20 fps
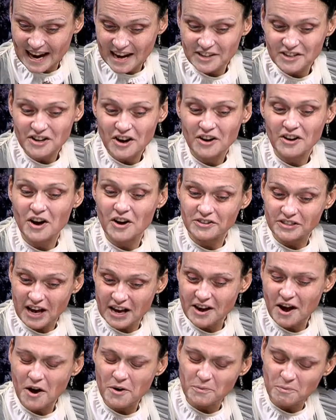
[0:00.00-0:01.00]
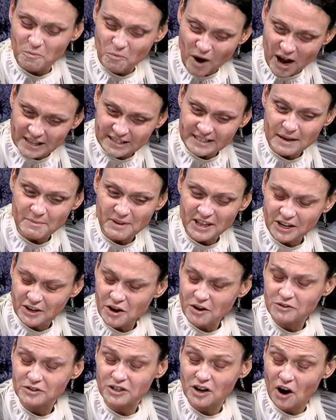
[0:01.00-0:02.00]
a section on ghosts. I know what some of the
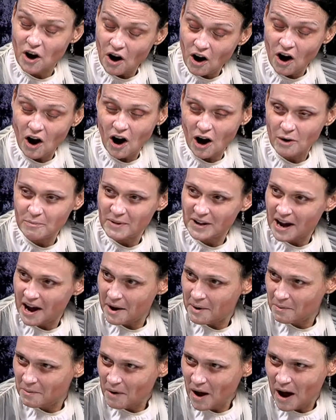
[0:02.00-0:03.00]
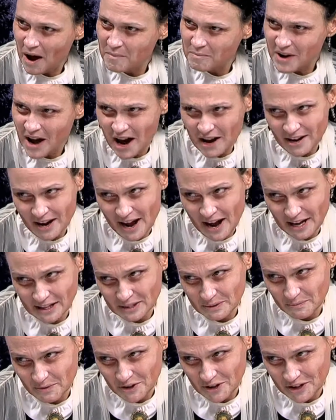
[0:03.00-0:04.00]
ghosts are, but I'm not an
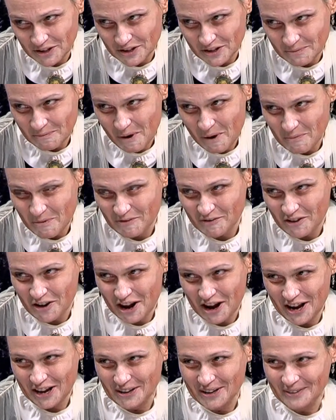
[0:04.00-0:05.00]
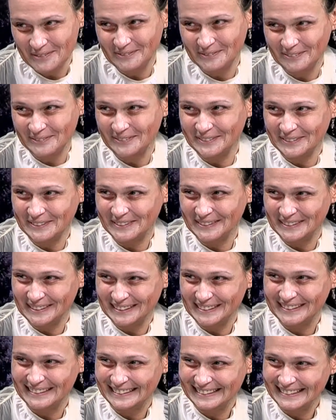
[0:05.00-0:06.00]
expert in them, I'm afraid.
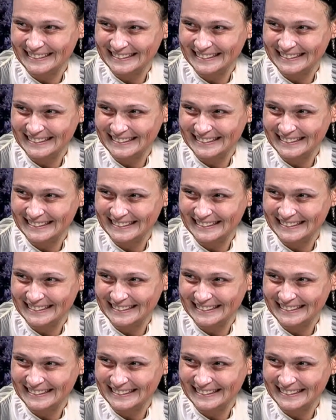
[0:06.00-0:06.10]
But